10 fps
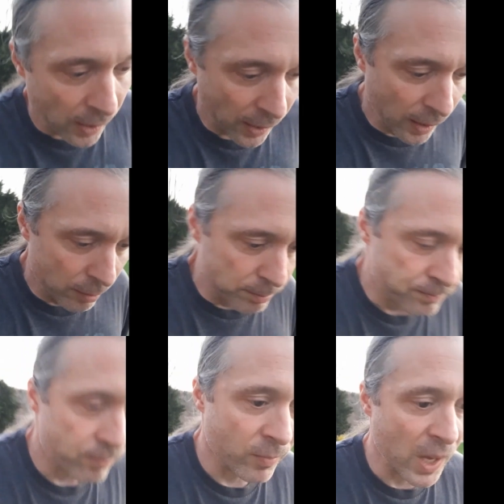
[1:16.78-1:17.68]

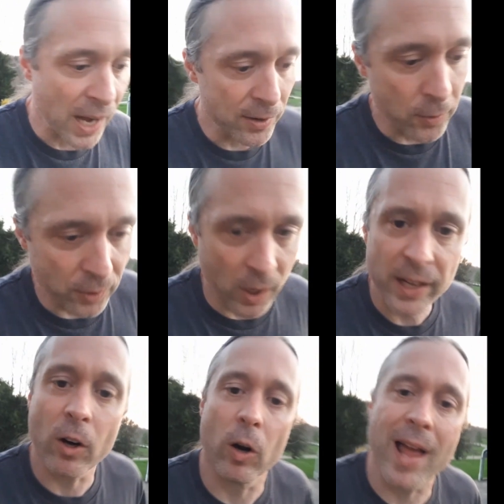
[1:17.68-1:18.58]
I know that
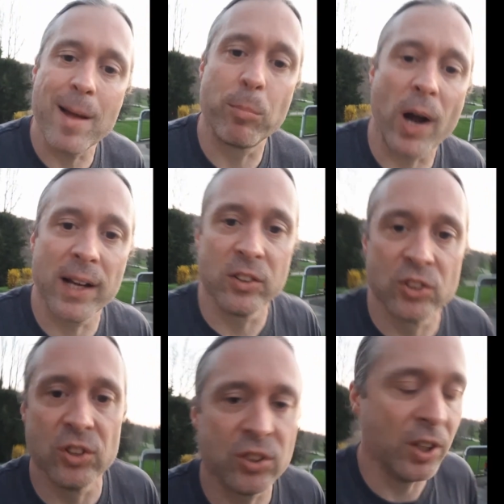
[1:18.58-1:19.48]
like our lab
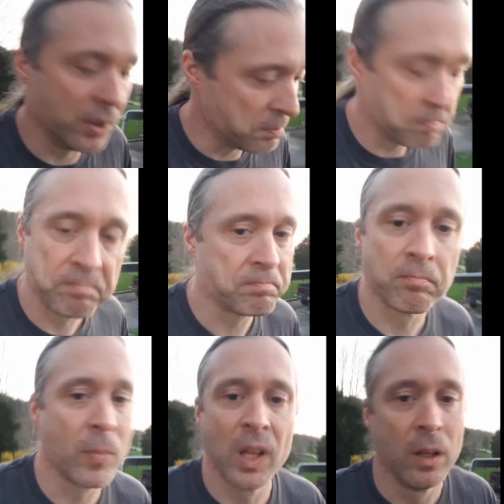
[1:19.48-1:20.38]
practices,
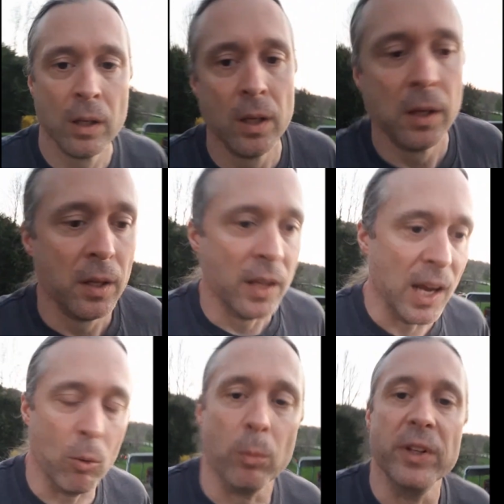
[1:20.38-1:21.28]

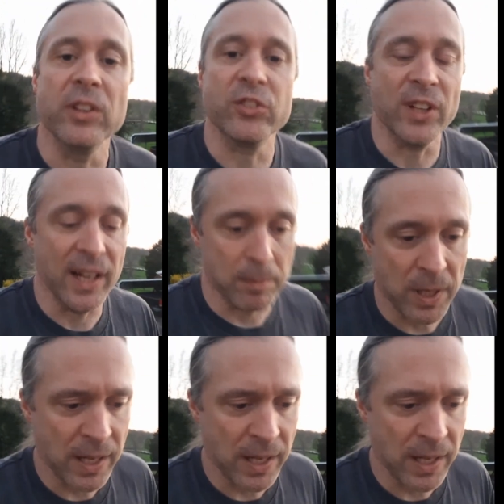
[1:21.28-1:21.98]
they won't be the same.